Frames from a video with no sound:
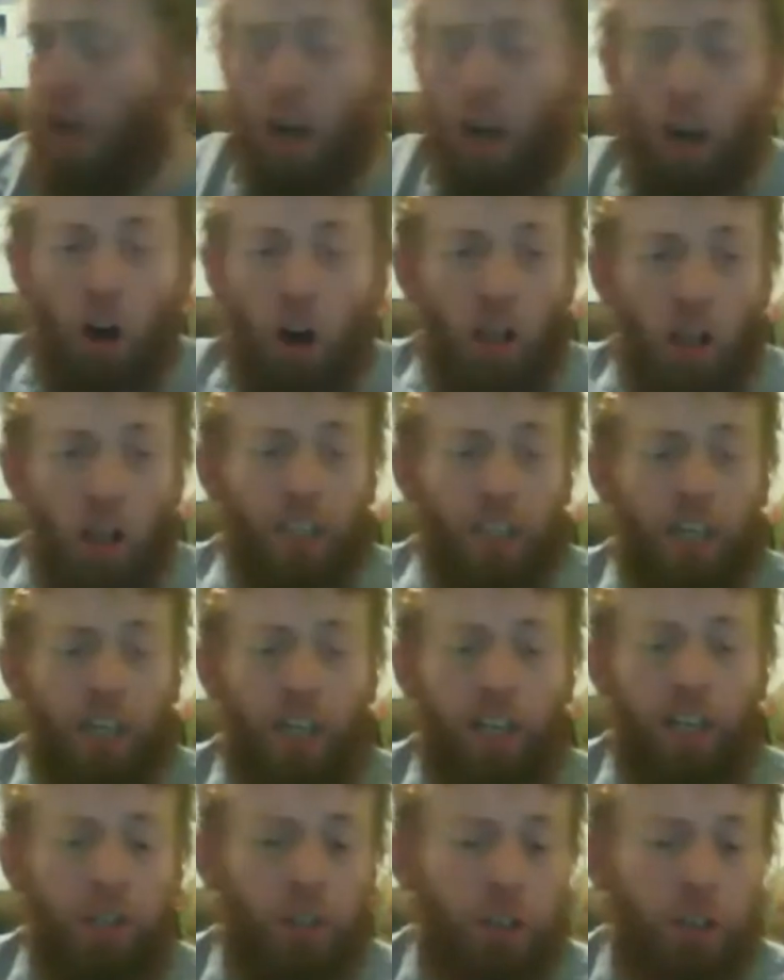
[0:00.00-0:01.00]
all our
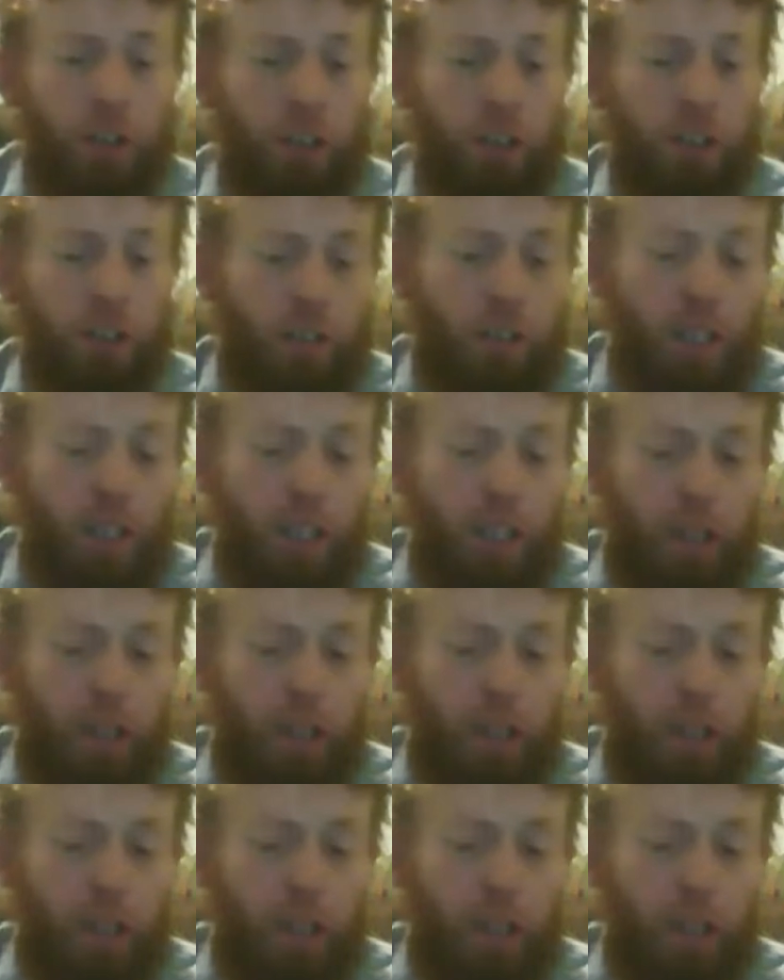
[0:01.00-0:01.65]
childhoods, uh,